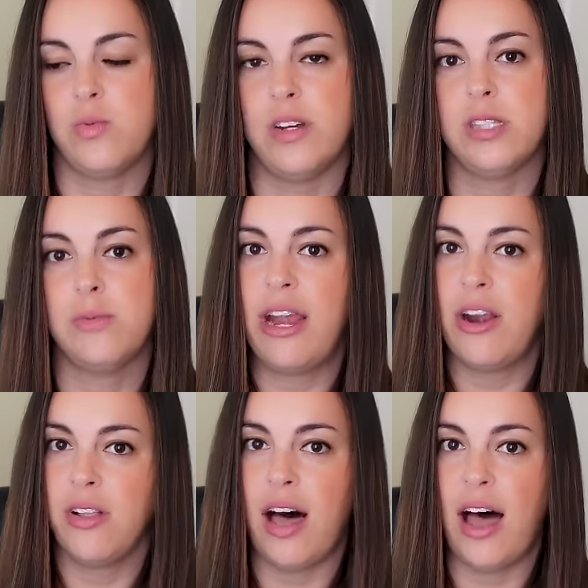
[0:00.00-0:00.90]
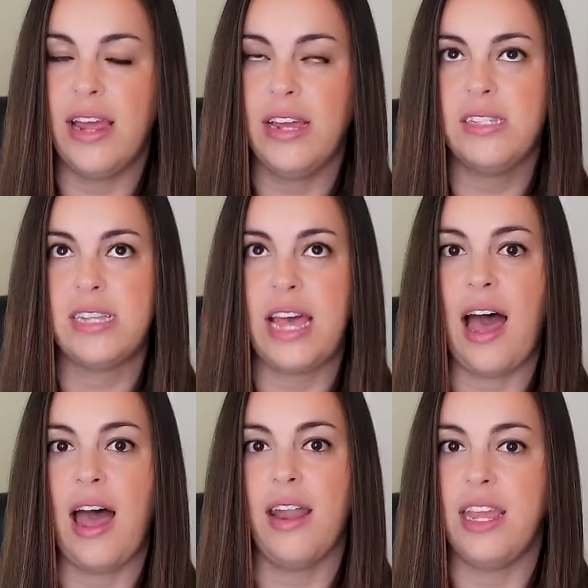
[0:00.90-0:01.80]
was paralyzed
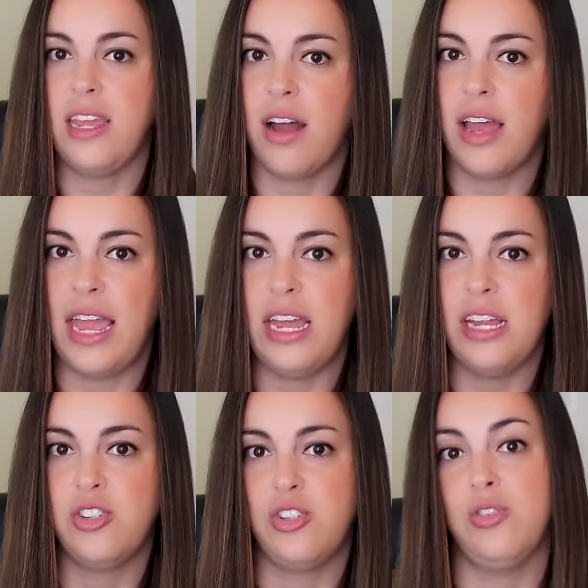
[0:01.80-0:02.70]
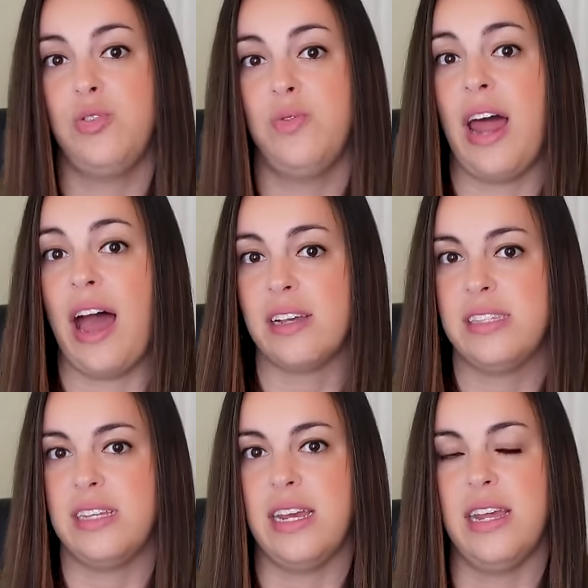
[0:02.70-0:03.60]
at a young age due to an
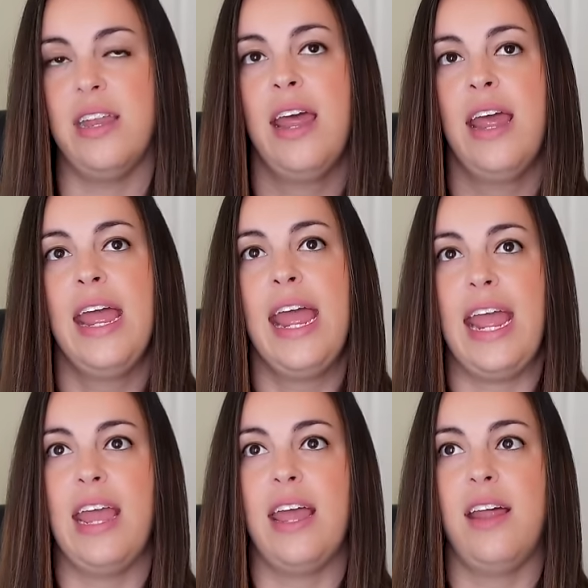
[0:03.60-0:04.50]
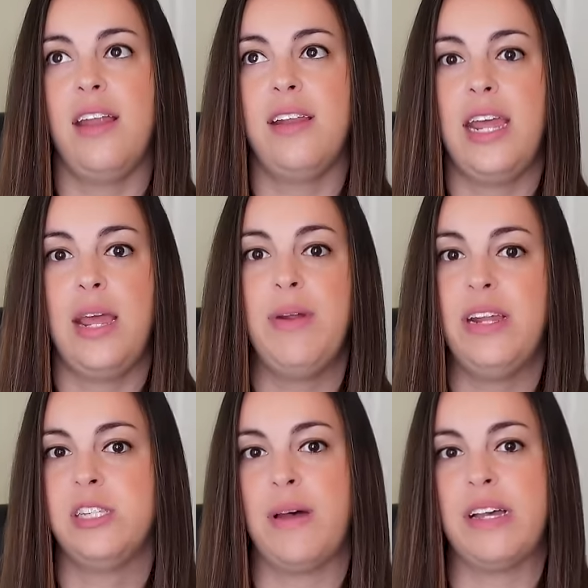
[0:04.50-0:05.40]
accident, and him and
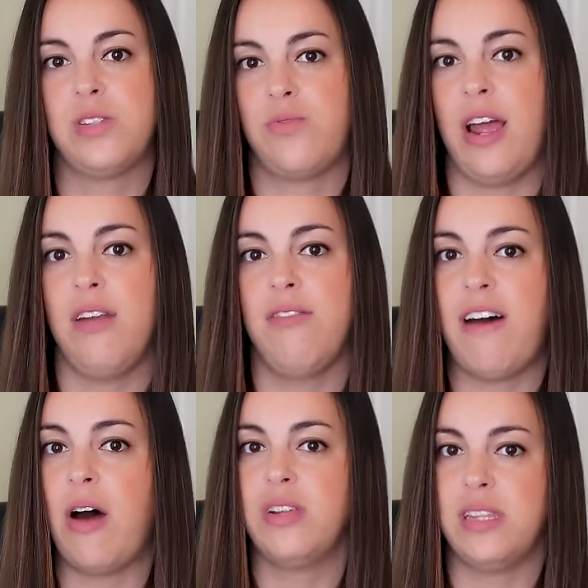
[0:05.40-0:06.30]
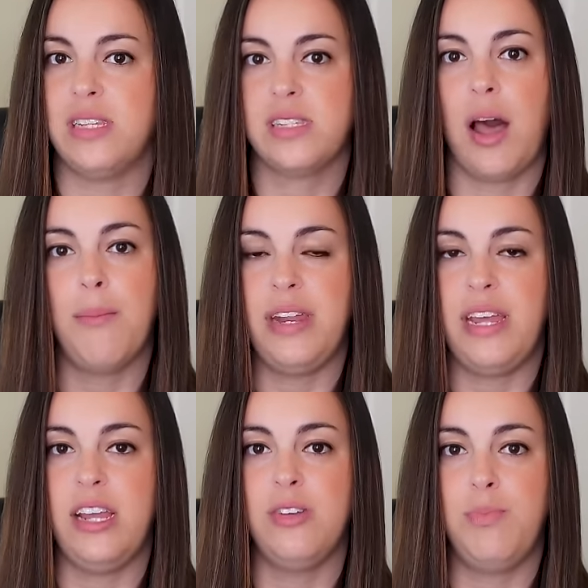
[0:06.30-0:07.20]
his best friend founded this
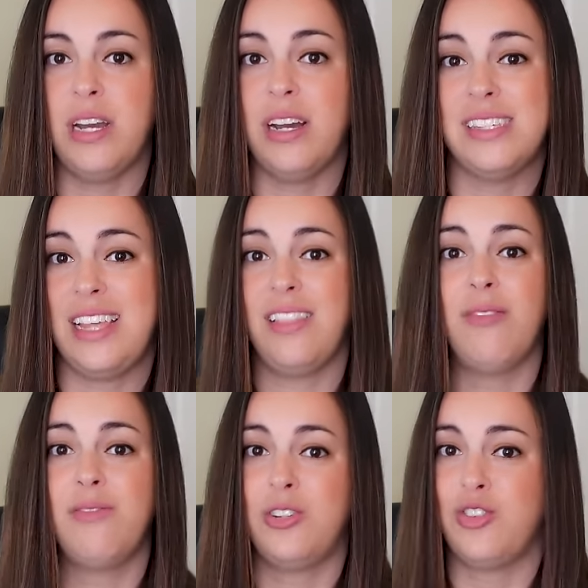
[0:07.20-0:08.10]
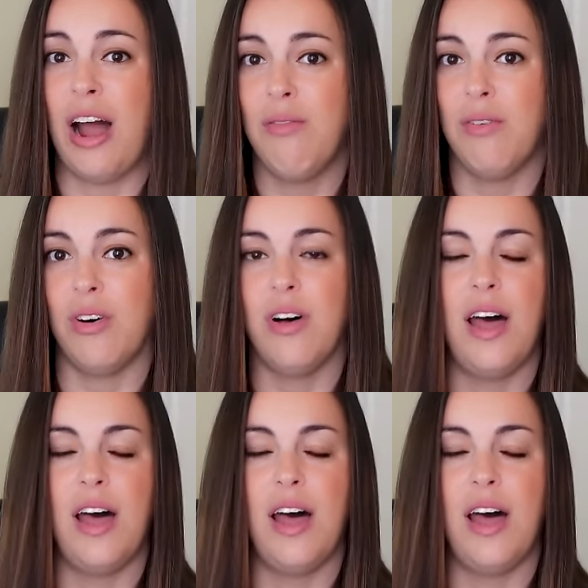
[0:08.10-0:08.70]
company because they love to travel,